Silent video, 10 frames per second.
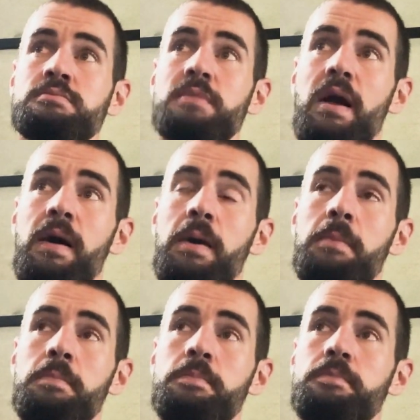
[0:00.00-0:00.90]

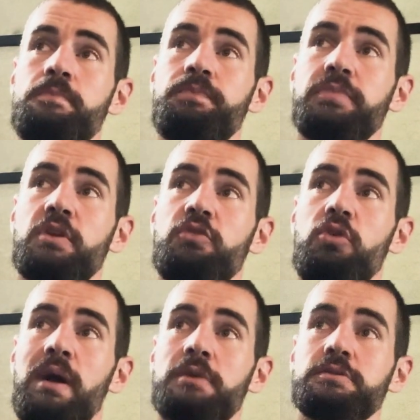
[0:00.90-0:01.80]
Um,
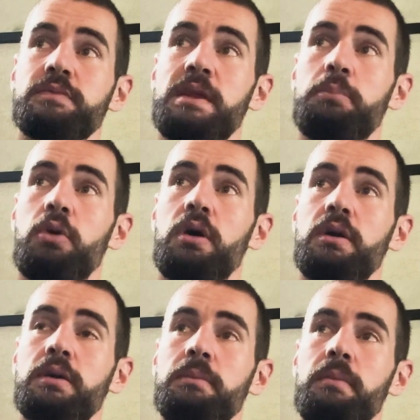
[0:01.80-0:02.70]
four hours of deep
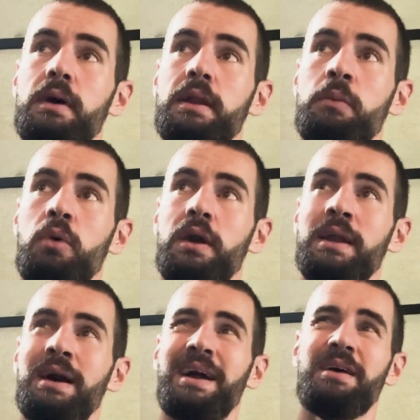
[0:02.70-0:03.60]
work and then working.
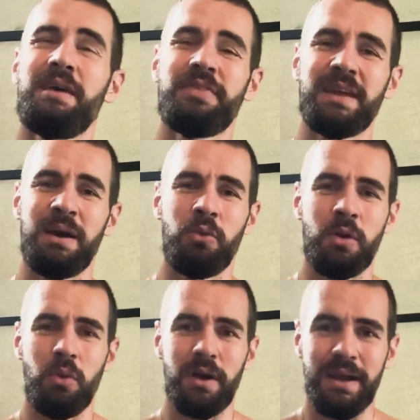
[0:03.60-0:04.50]
I, I think I want to
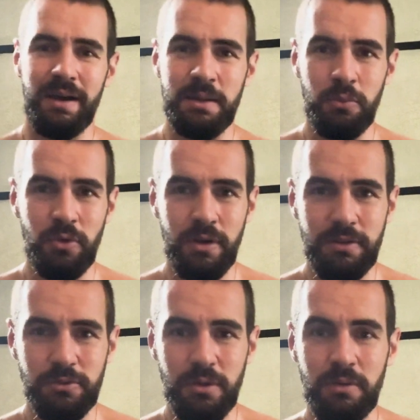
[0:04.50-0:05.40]
work out in the morning
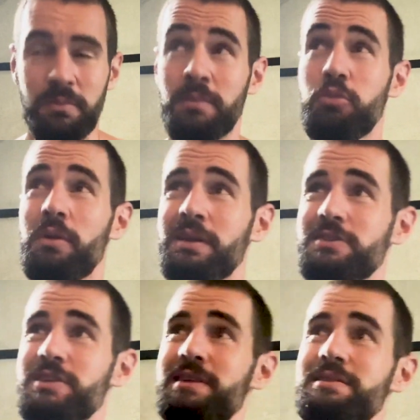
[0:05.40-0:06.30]
as well. I'm probably going
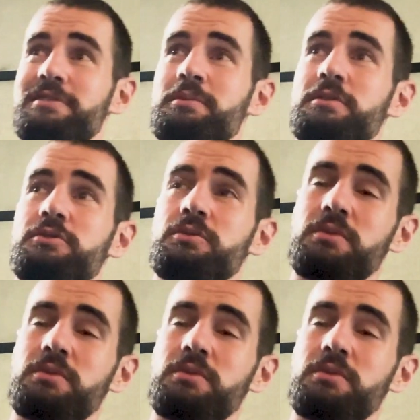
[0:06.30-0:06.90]
to change that to be honest